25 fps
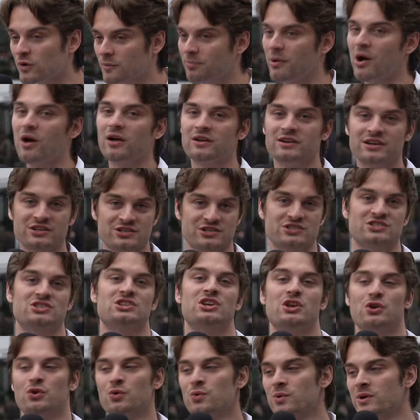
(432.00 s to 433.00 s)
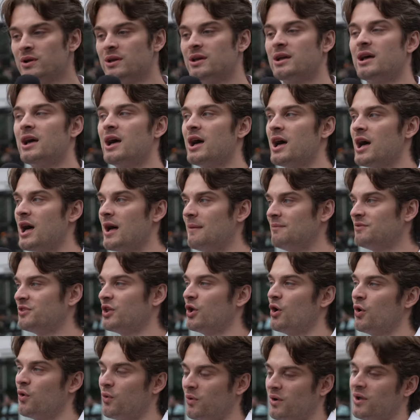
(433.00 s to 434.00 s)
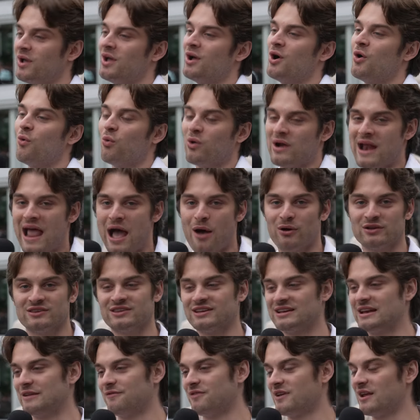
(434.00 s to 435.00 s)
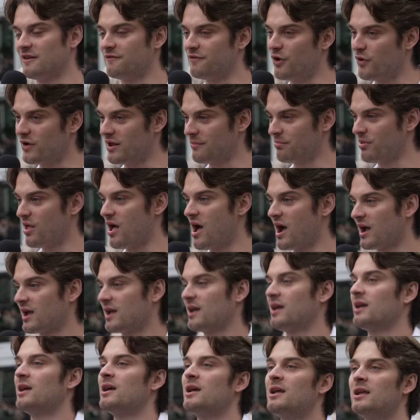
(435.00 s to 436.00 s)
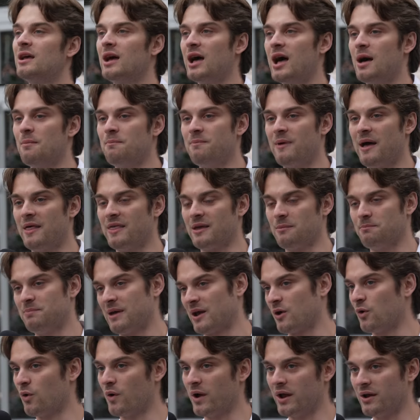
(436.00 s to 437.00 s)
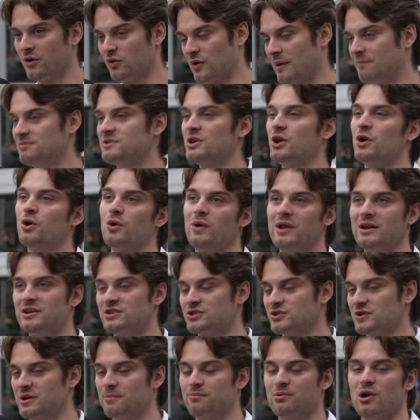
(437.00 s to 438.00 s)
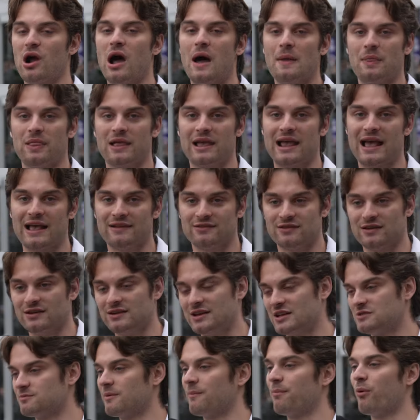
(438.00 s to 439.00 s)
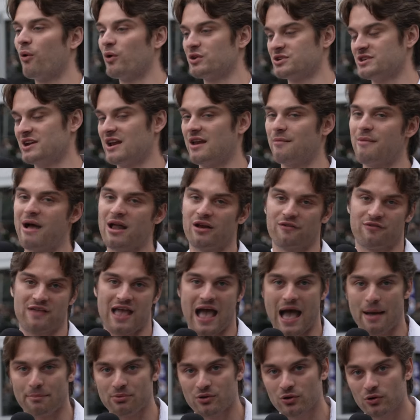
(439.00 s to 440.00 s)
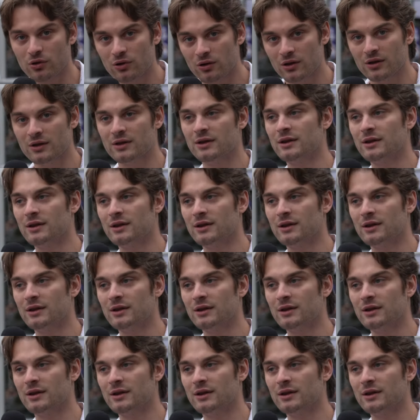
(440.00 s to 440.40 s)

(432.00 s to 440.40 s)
what politicians do. So we're now a significant voting bloc. I think Bitcoin crypto industry broadly has a disproportionate amount of capital.